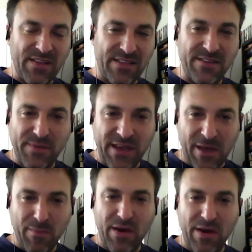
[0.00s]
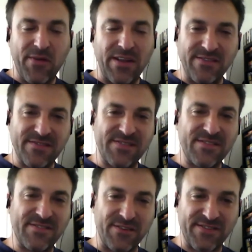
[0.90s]
these became my friends.
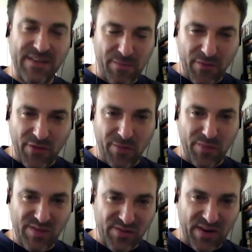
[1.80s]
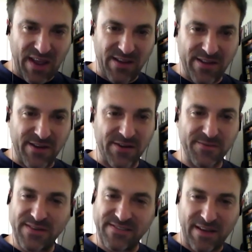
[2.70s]
So some of them betrayed the cause,
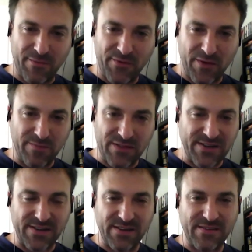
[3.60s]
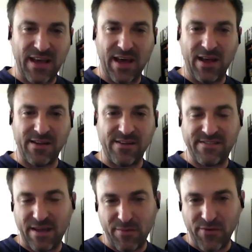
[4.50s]
but some of them didn't. And
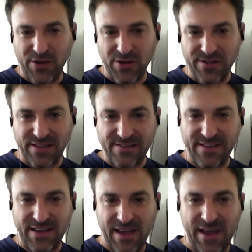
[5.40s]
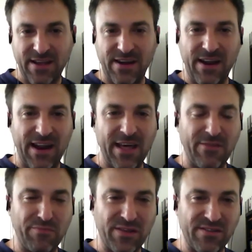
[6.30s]
some of the contacts I had
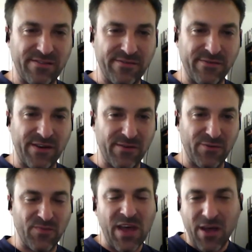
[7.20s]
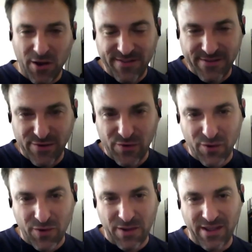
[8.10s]
led me to, also,
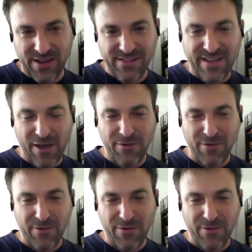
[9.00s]
in a